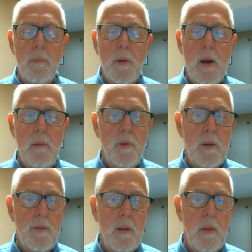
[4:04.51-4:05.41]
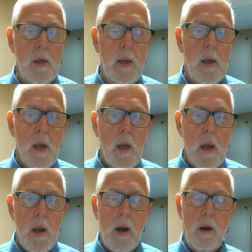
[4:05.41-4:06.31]
Sometimes it's in the
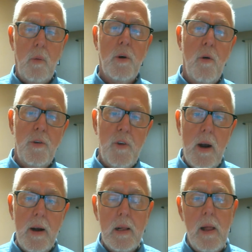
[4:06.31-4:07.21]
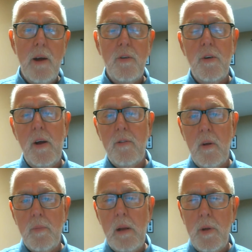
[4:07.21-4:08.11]
one Christianity class you take.
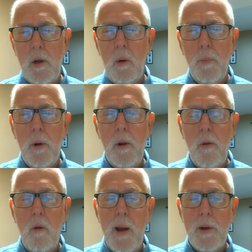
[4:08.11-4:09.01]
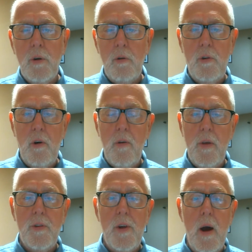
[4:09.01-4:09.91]
Sometimes they don't put it in there. I'm not too sure
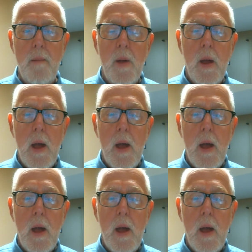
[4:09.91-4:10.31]
this time.